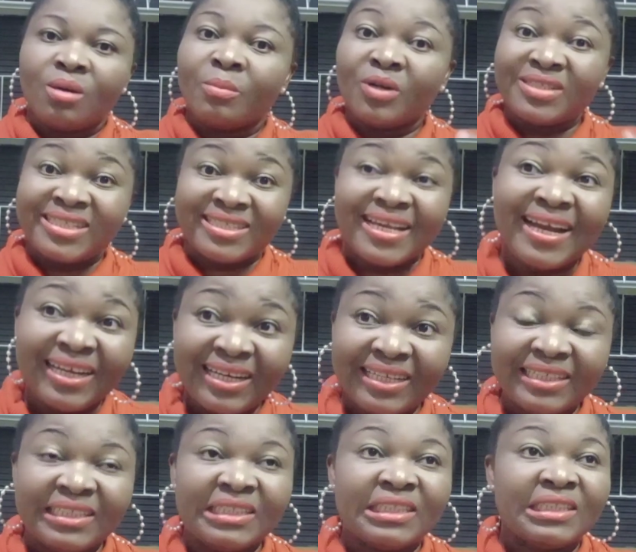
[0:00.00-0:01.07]
But
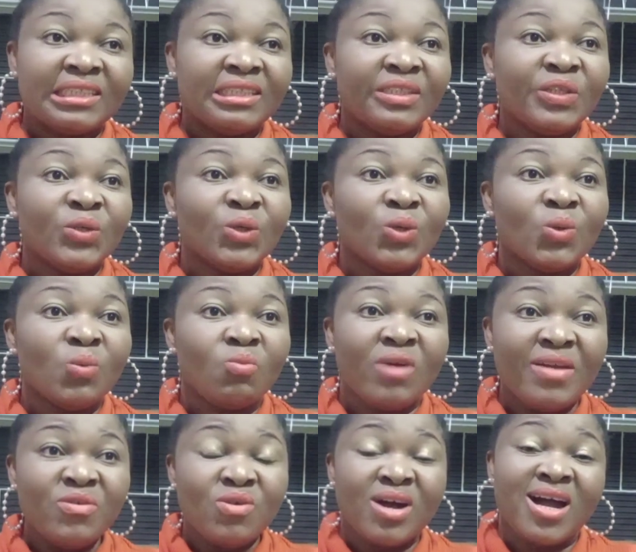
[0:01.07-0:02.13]
sadly, you know,
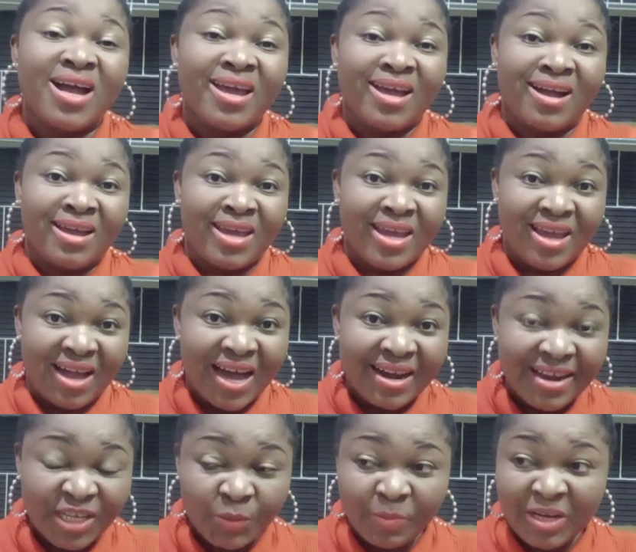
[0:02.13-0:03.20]
when you are
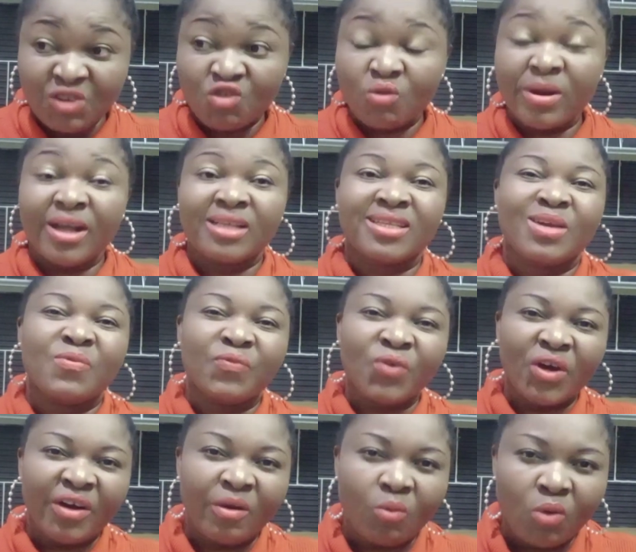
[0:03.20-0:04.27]
an expatriate, a
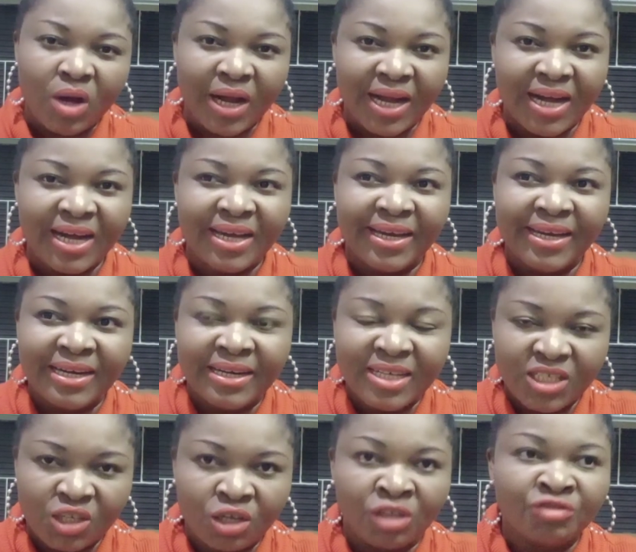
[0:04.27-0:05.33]
foreign worker in
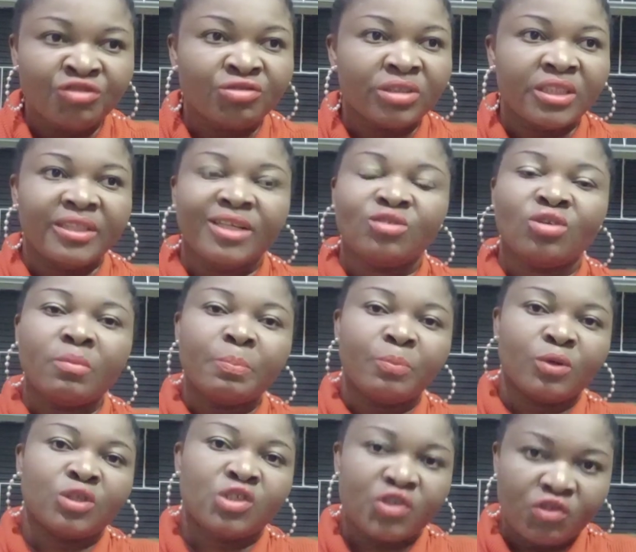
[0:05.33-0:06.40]
this country, they don't
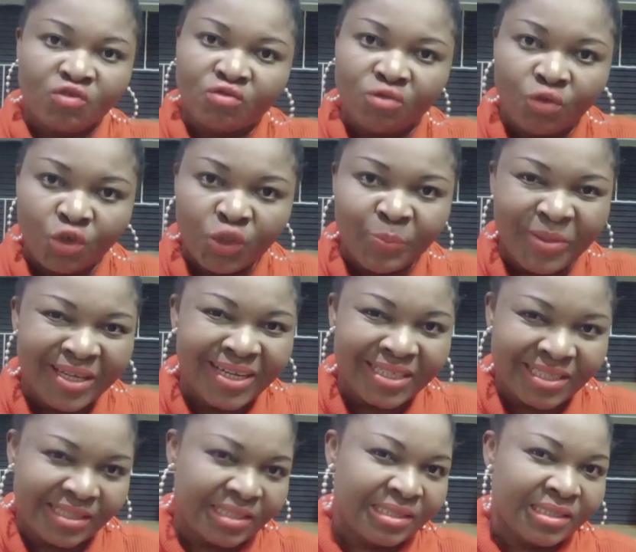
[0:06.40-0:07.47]
post you to those bigger
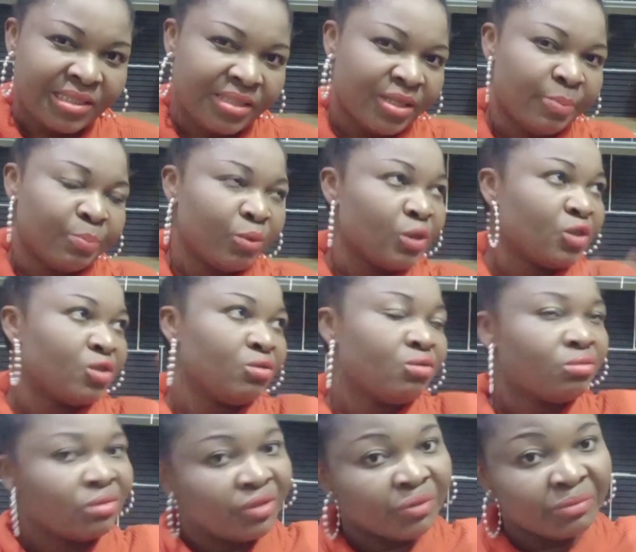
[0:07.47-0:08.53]
cities. They post
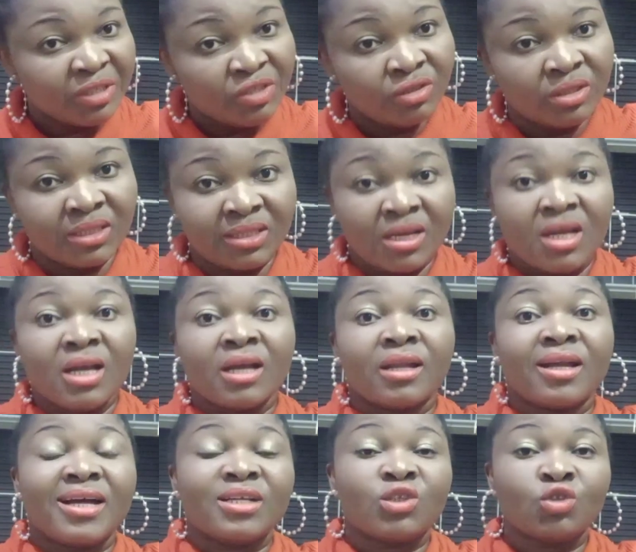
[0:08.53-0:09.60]
you to the regions
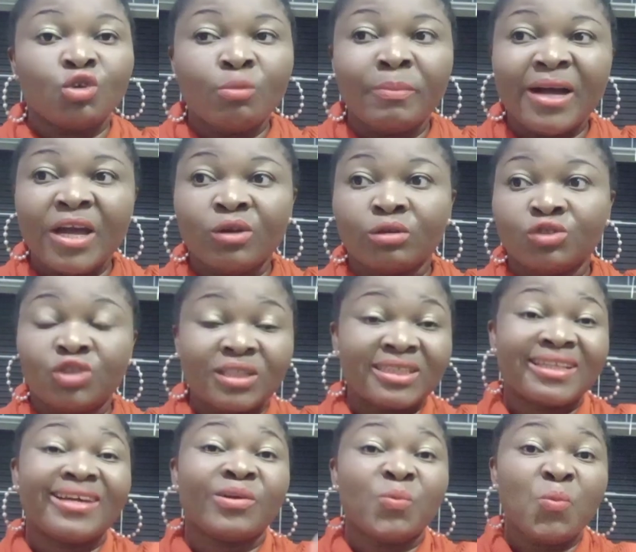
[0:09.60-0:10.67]
that are so minor.
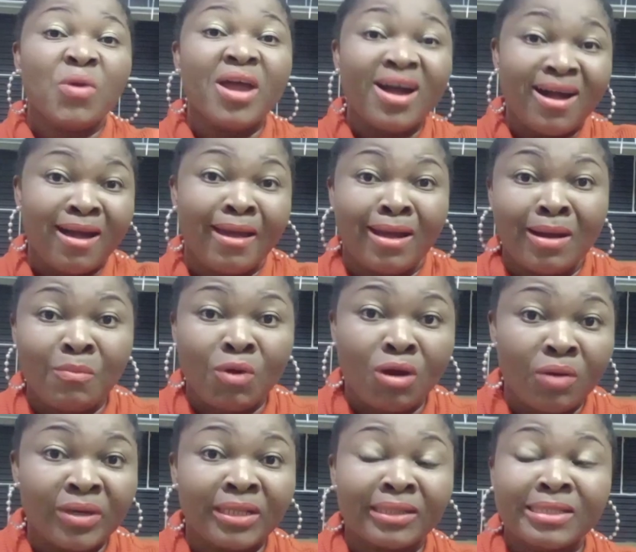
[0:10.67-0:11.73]
Just like where I am
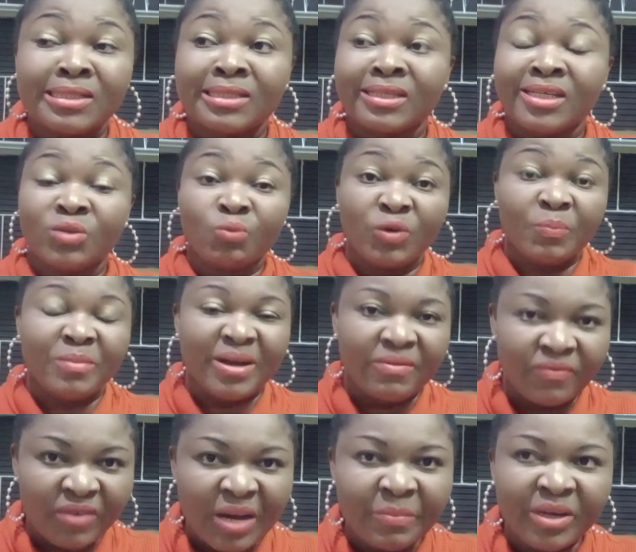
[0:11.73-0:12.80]
currently staying with my
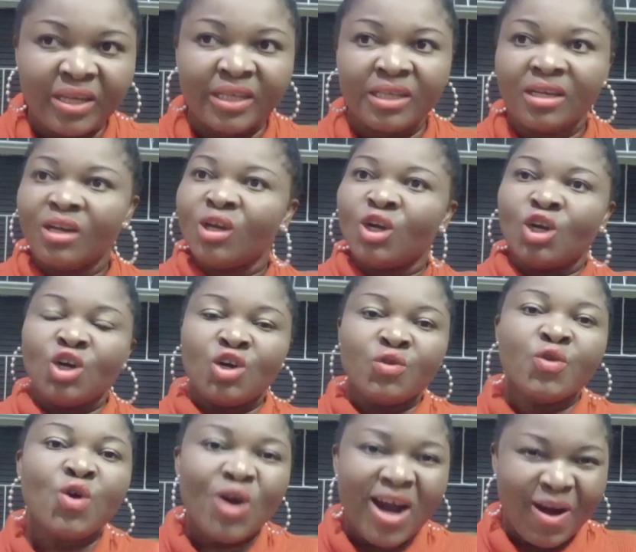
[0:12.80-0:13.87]
family,
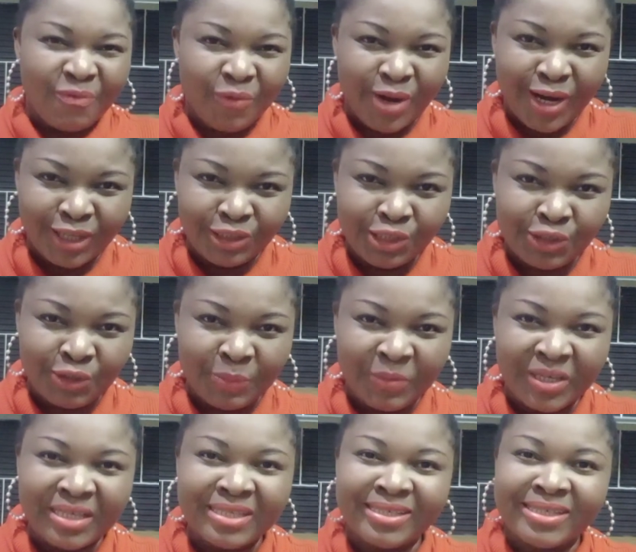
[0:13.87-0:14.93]
no African shop
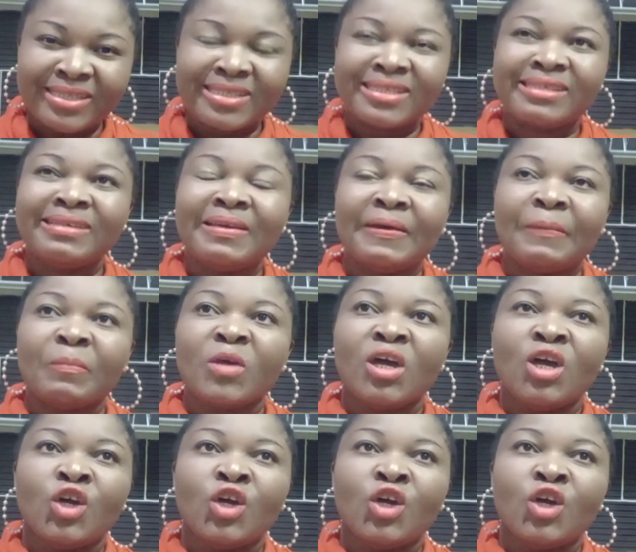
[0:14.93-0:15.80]
exists here.